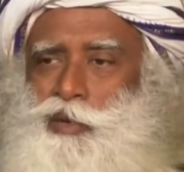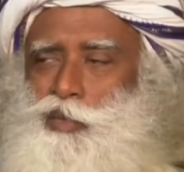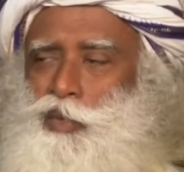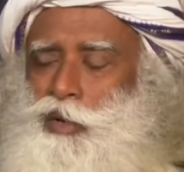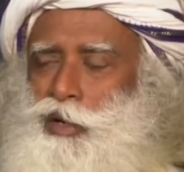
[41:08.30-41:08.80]

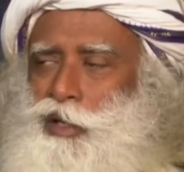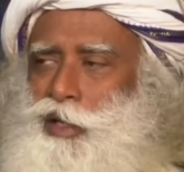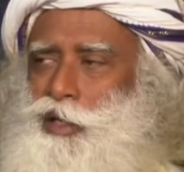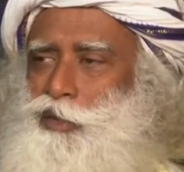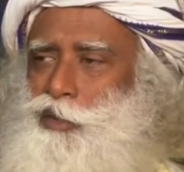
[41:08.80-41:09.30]
walk
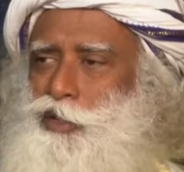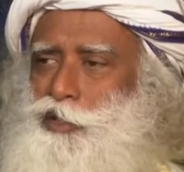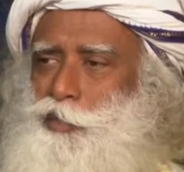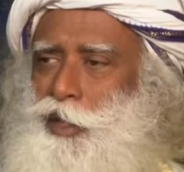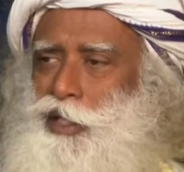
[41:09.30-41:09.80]
into a
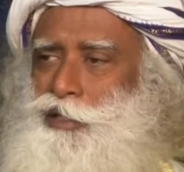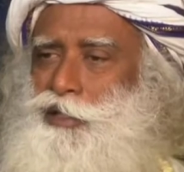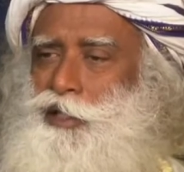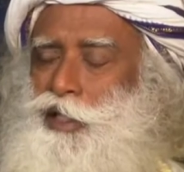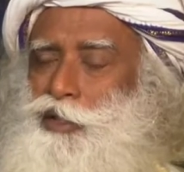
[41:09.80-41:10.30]
space
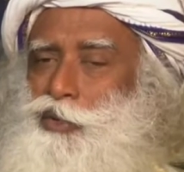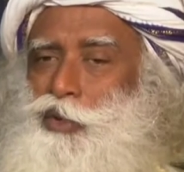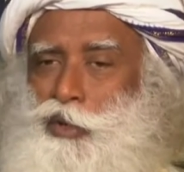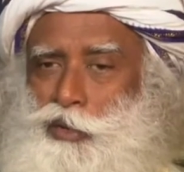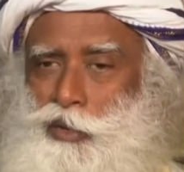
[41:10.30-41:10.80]
that they do
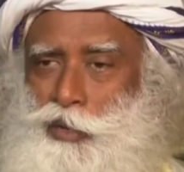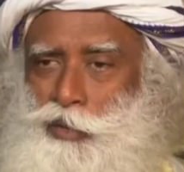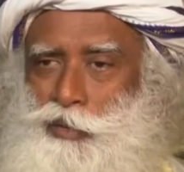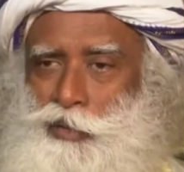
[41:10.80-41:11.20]
not know.